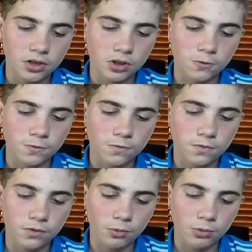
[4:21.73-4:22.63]

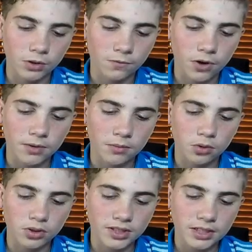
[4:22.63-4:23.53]
You'll find
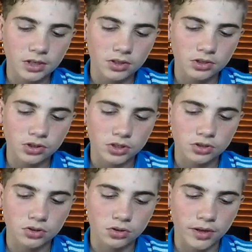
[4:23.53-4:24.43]
more detailed
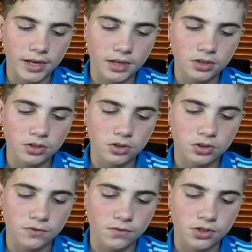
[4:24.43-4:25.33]
instructions on how to
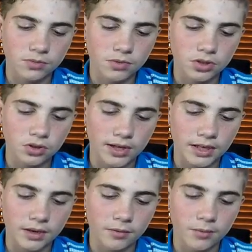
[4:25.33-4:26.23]
use your Fisherman's Eye
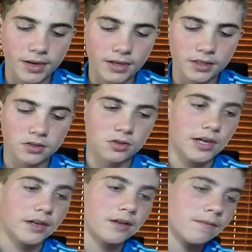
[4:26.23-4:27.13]
camera mount
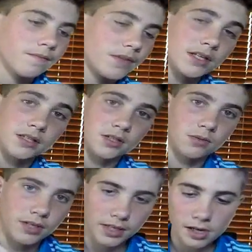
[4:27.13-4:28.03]
inside.
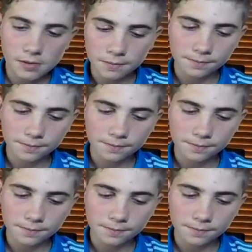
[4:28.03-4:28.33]
This one here.